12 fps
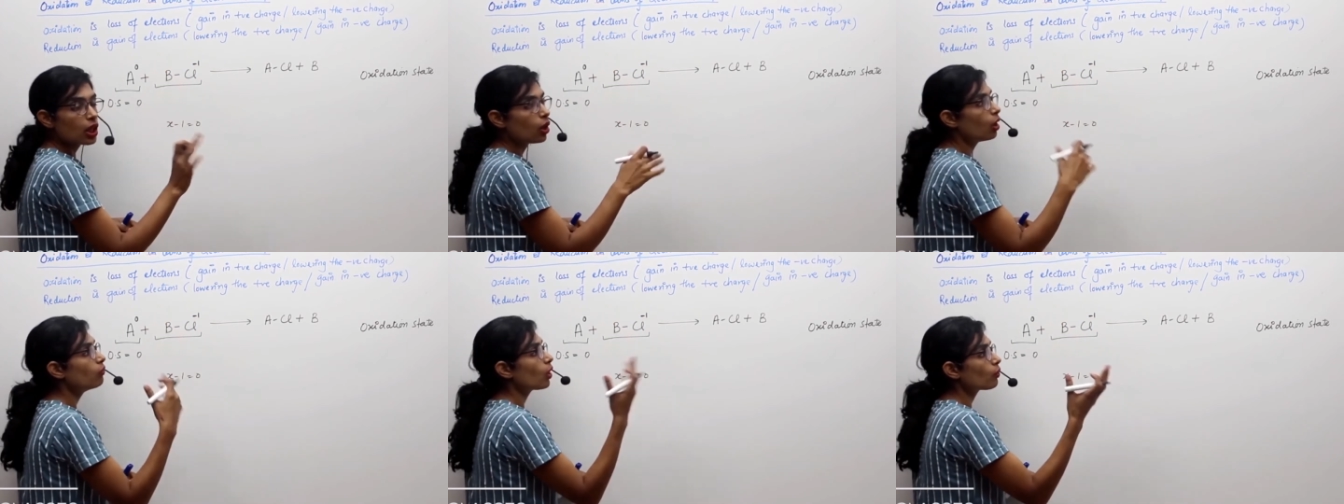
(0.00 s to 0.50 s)

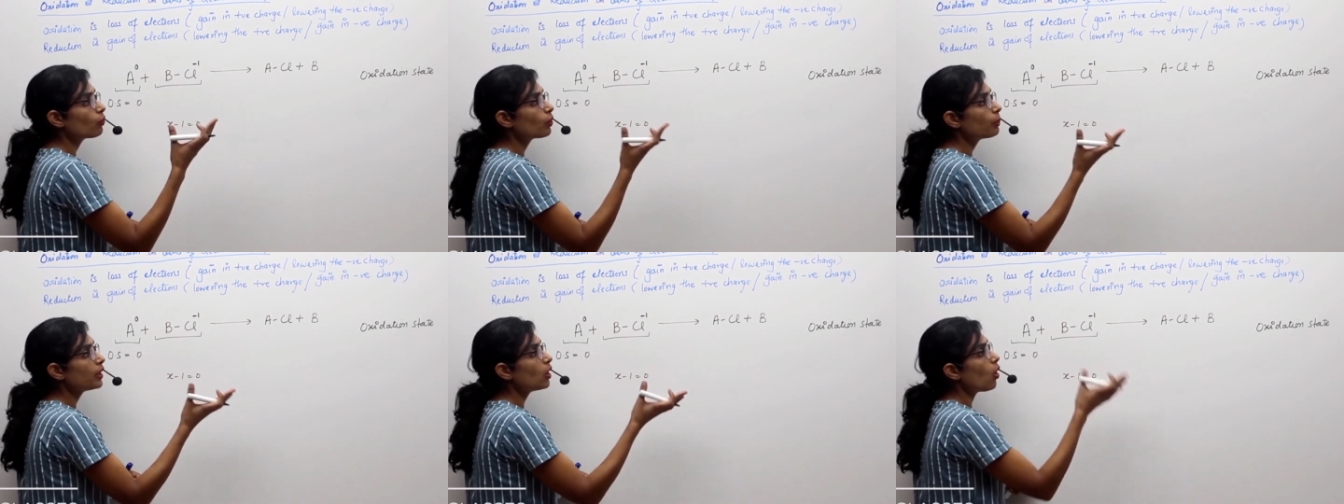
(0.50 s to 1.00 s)
or what
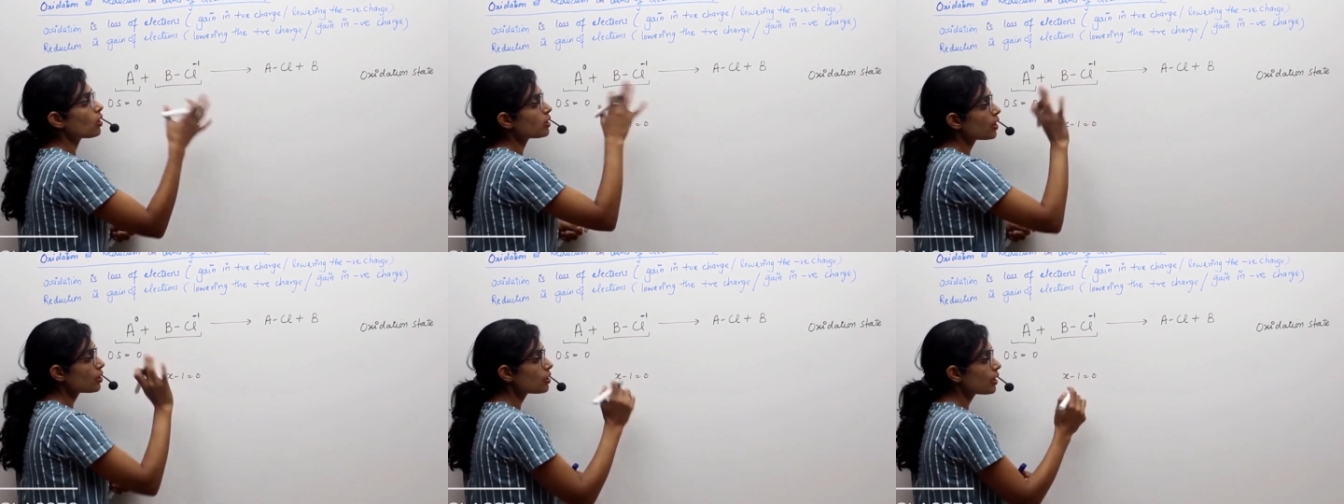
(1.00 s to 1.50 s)
would be the
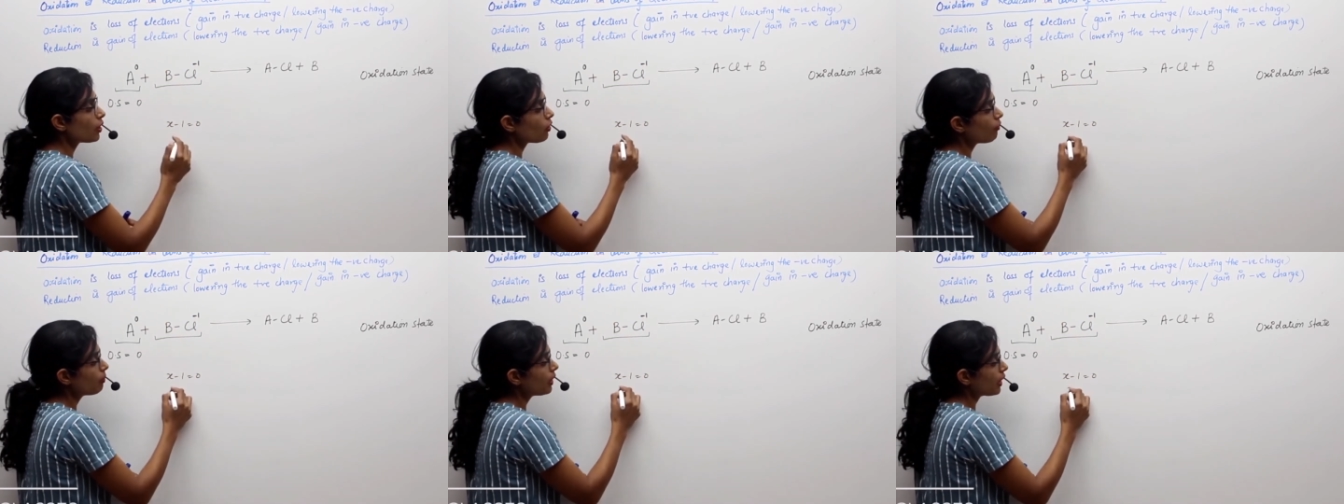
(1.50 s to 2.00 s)
oxidation state
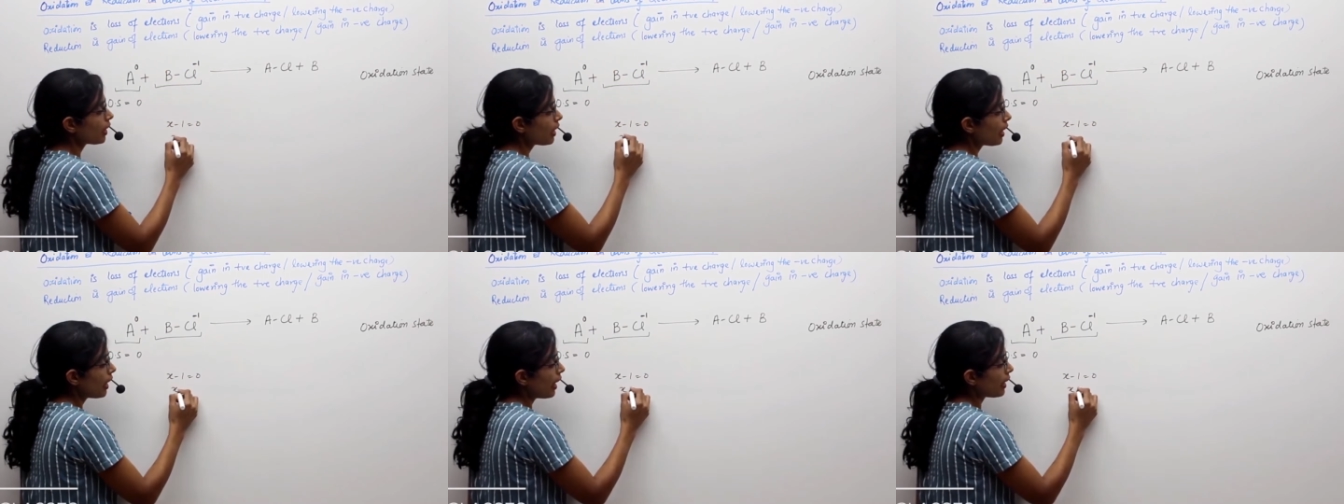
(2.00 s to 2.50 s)
of B?
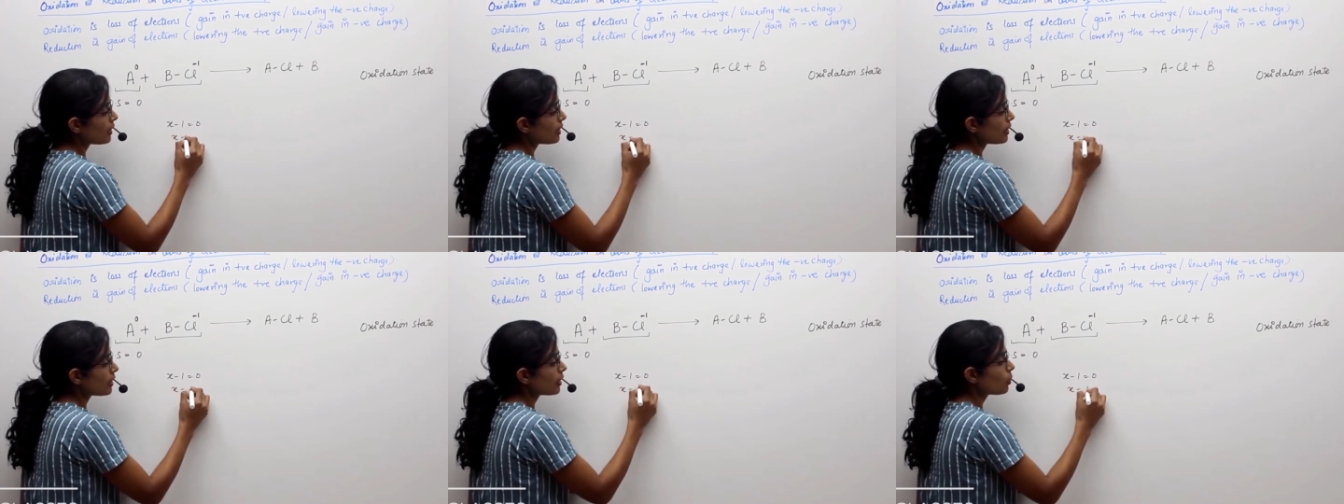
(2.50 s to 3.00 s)
X
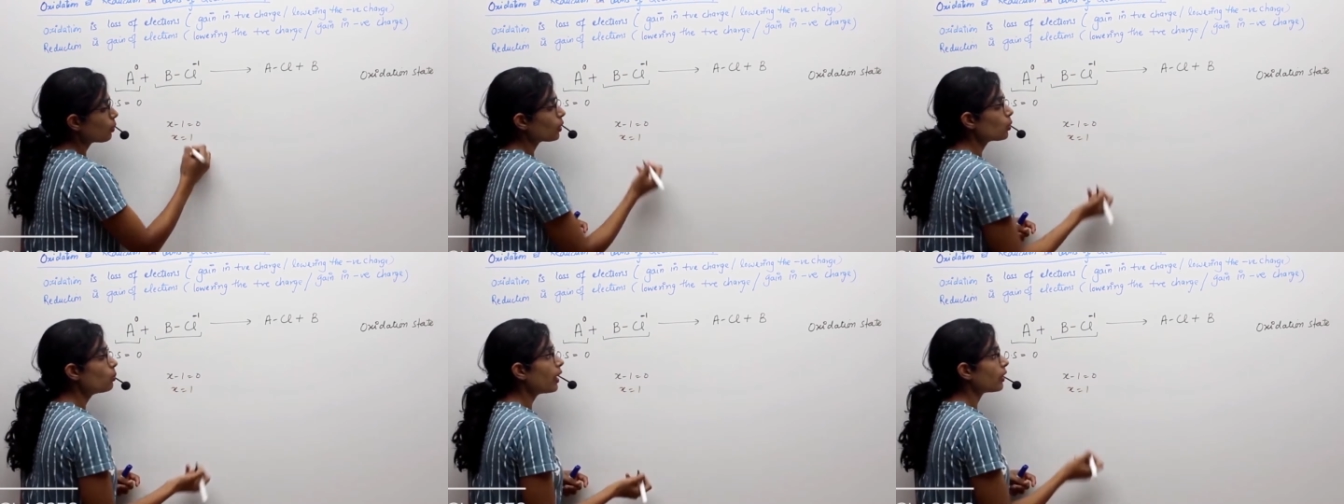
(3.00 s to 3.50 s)
is equal
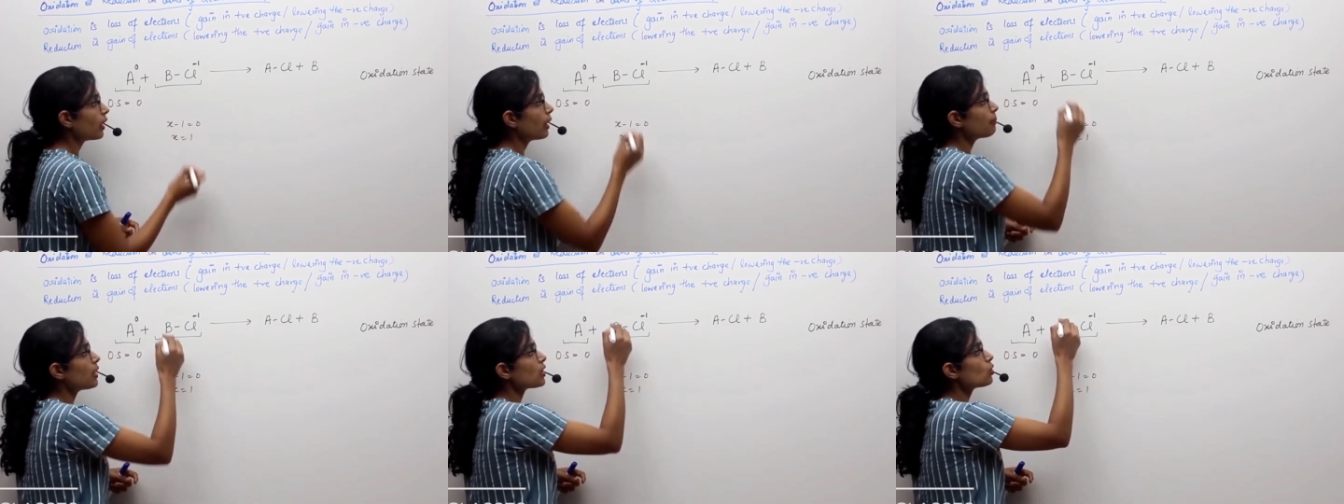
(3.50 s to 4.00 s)
to 1.
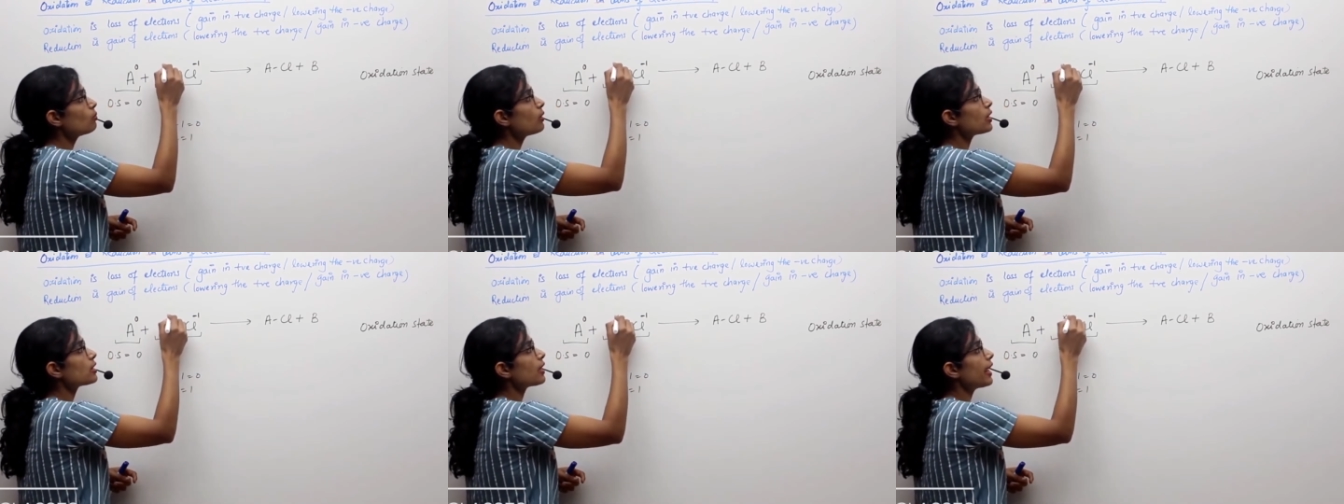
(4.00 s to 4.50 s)
I'm assume
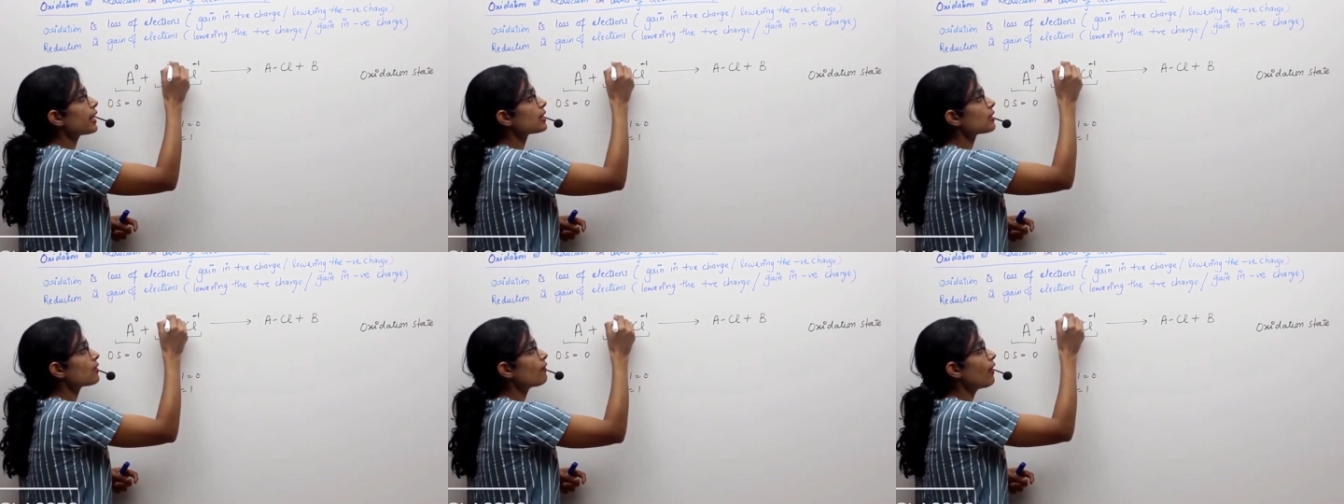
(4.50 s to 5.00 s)
there is
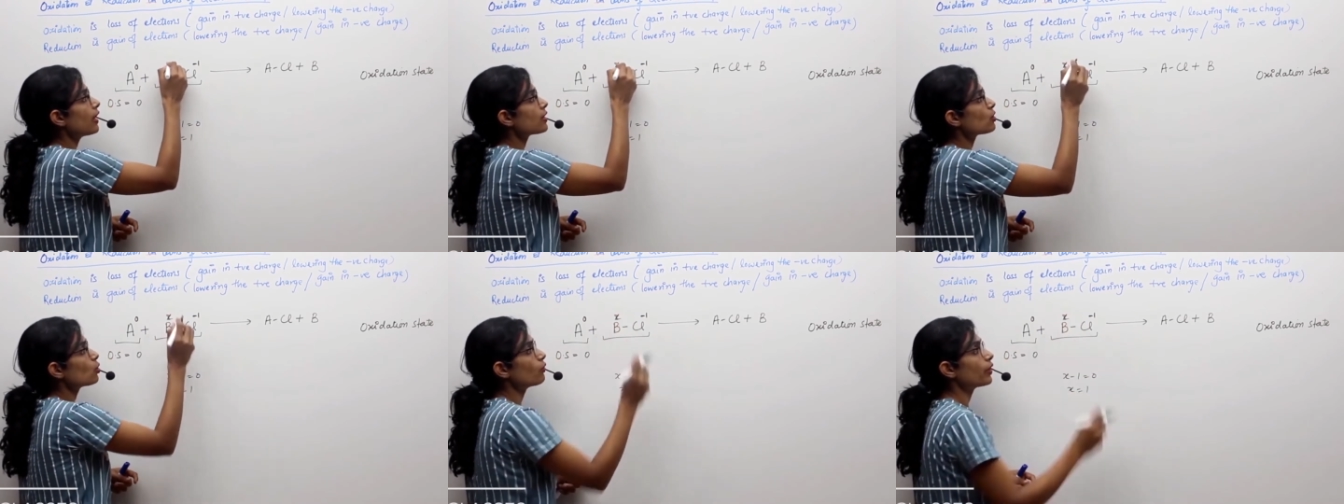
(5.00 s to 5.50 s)
x
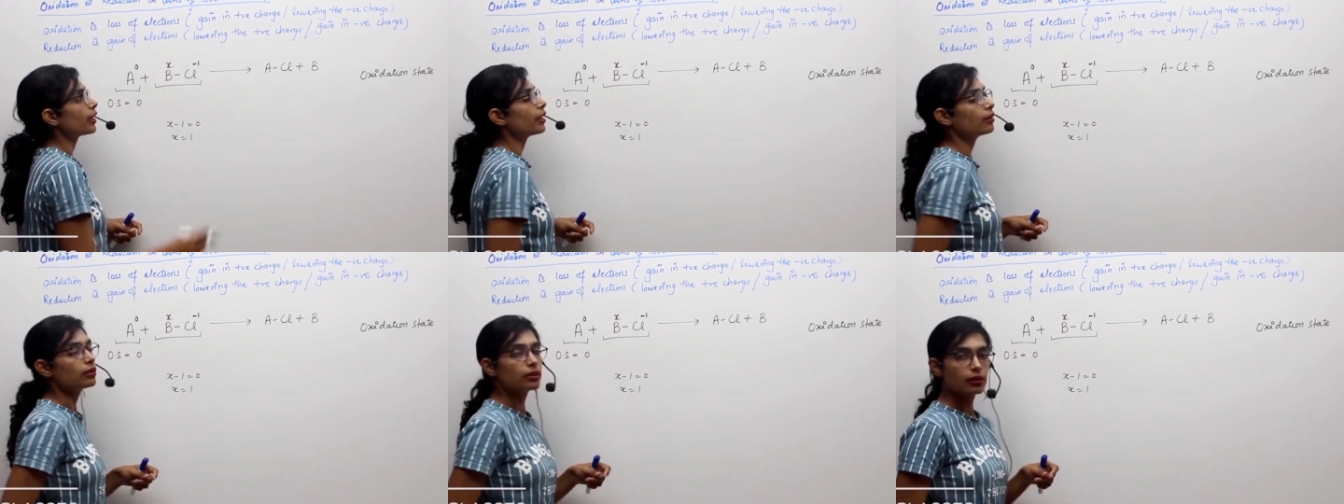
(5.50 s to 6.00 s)
valency over here.